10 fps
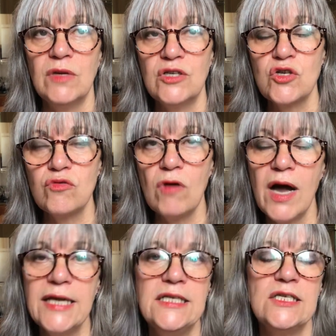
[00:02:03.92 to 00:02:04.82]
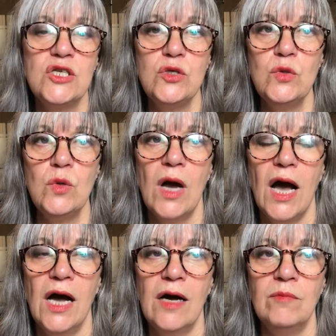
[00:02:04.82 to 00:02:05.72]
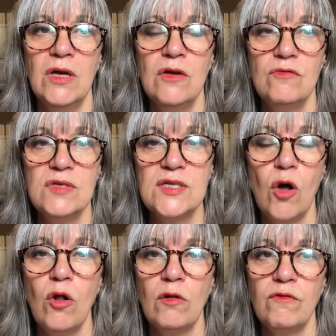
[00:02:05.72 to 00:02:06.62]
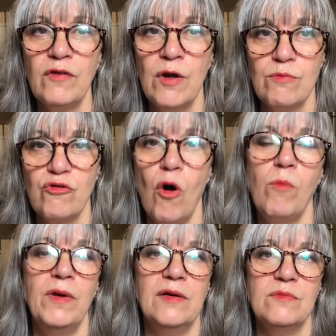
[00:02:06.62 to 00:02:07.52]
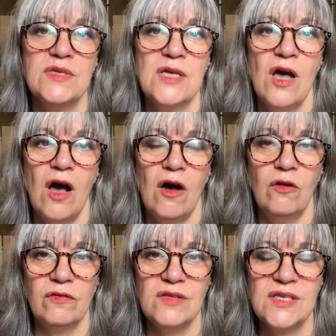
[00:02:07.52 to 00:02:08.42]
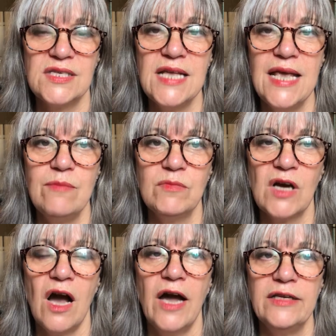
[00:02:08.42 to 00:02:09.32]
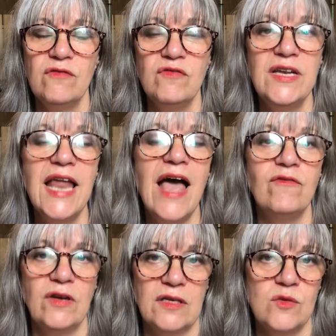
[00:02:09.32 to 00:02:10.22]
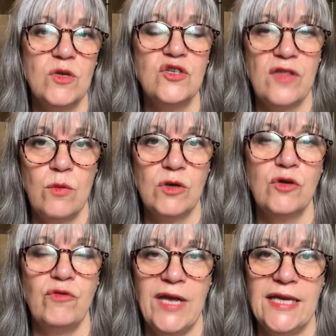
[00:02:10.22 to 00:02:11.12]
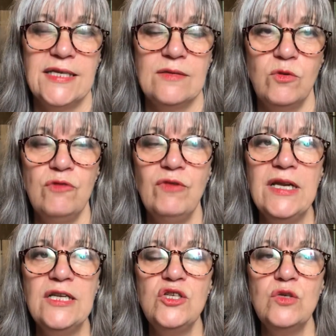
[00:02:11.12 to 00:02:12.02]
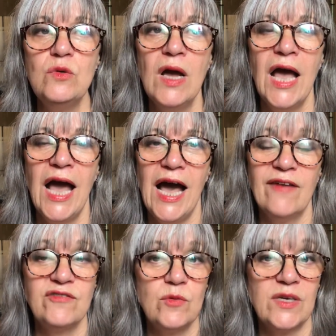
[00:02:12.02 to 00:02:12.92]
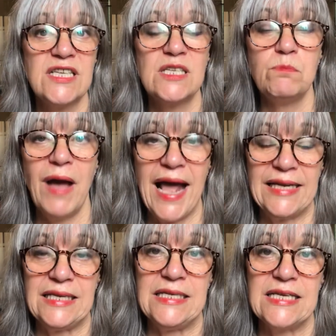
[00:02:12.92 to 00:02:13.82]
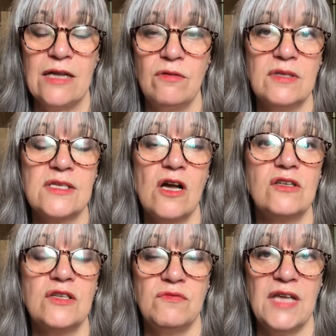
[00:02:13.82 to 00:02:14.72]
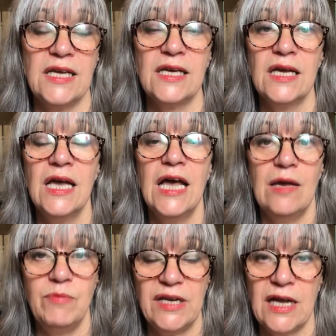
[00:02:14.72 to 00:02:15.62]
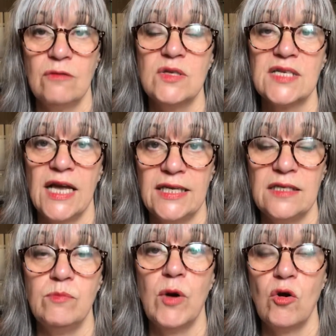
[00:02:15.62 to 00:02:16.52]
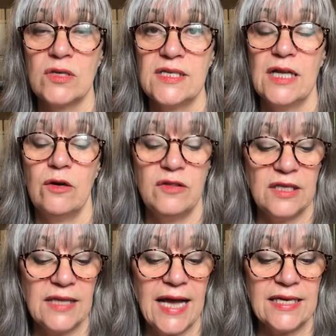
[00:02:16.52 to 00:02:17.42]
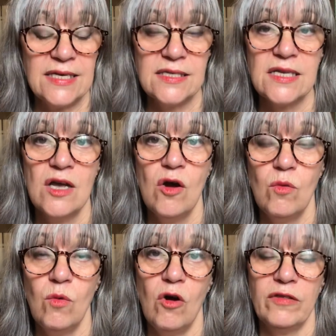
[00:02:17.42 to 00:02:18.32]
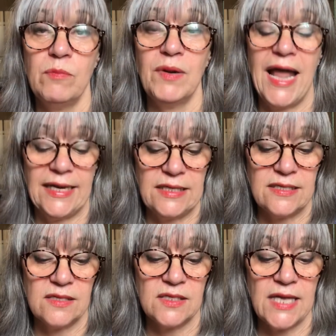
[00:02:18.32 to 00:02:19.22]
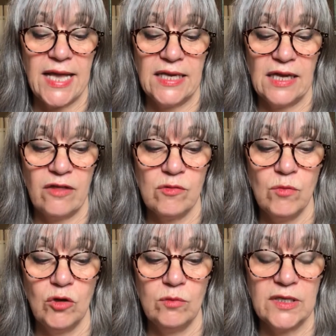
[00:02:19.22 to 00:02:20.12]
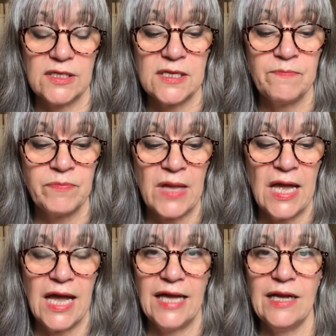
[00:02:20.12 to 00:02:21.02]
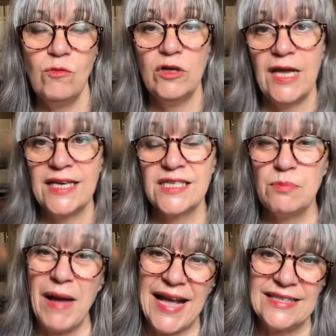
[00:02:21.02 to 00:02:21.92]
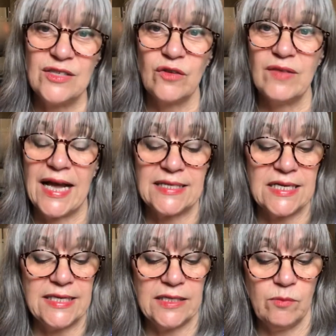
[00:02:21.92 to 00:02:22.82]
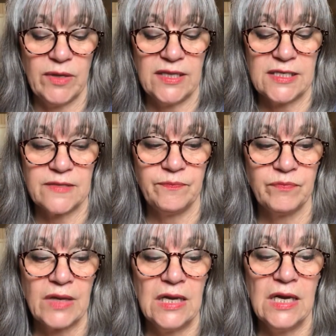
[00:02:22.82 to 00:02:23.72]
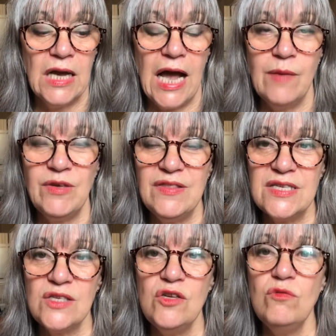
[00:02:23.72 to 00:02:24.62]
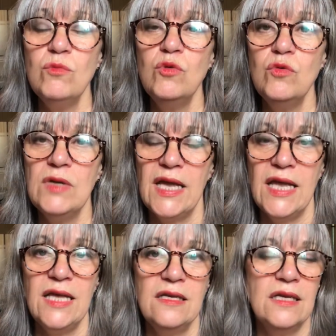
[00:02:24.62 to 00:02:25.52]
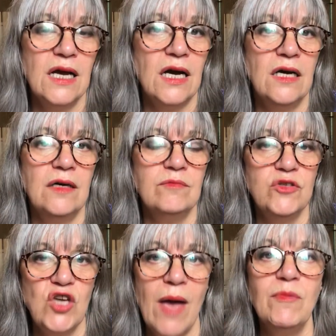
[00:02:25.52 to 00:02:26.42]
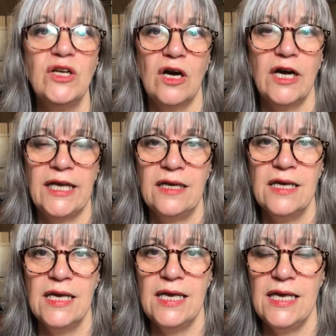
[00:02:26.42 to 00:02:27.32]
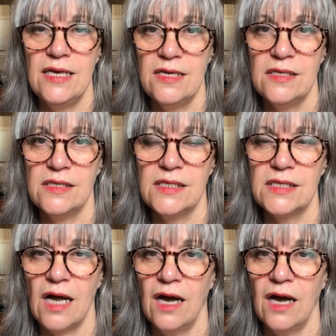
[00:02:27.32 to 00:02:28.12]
try to resolve problems on the same kind of level as which they were created. We really do have to expand and start to think a bit outside the box now. I think that is what the planets are saying at the moment. And I want to expand on that a little bit. I mean, this new moon in Gemini is,